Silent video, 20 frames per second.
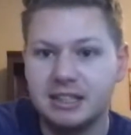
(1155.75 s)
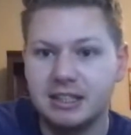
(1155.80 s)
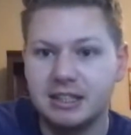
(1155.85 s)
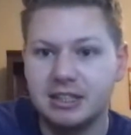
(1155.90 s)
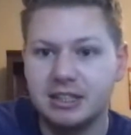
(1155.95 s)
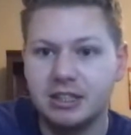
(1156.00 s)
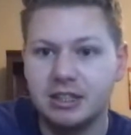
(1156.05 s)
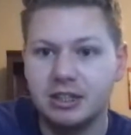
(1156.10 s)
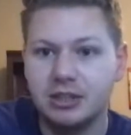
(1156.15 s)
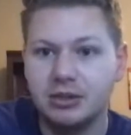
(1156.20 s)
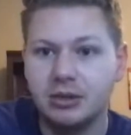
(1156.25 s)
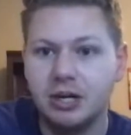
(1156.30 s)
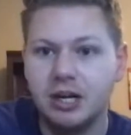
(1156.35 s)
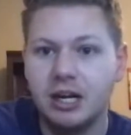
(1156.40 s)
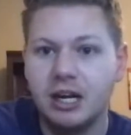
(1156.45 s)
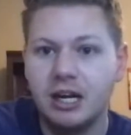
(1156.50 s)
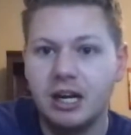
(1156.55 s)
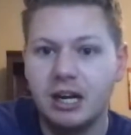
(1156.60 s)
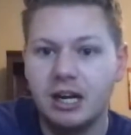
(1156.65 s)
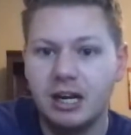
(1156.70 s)
So
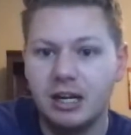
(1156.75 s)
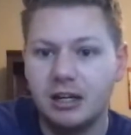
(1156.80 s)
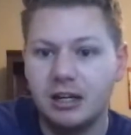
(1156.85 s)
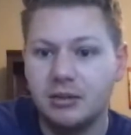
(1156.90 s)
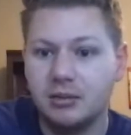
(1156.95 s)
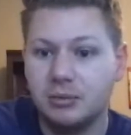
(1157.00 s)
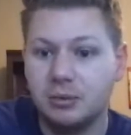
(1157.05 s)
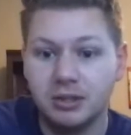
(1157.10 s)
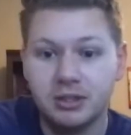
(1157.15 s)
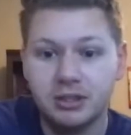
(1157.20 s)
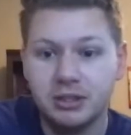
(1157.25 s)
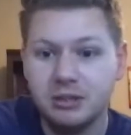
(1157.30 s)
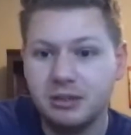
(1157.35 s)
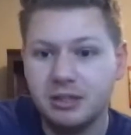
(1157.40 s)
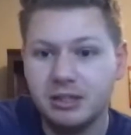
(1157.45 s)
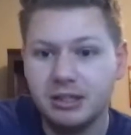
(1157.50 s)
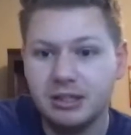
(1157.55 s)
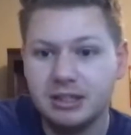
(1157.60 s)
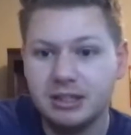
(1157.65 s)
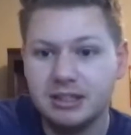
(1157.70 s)
we're
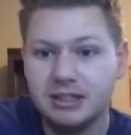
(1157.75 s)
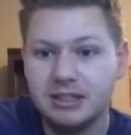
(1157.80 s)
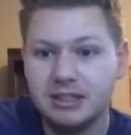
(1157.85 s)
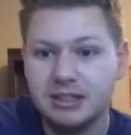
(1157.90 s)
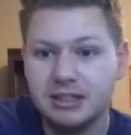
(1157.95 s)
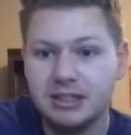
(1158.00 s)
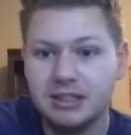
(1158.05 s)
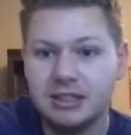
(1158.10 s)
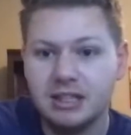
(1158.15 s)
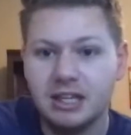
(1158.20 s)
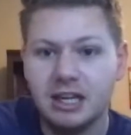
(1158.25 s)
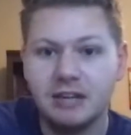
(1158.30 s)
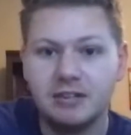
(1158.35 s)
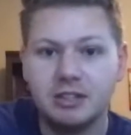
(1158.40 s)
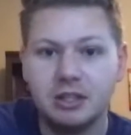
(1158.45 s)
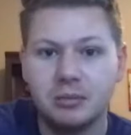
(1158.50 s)
doing this live.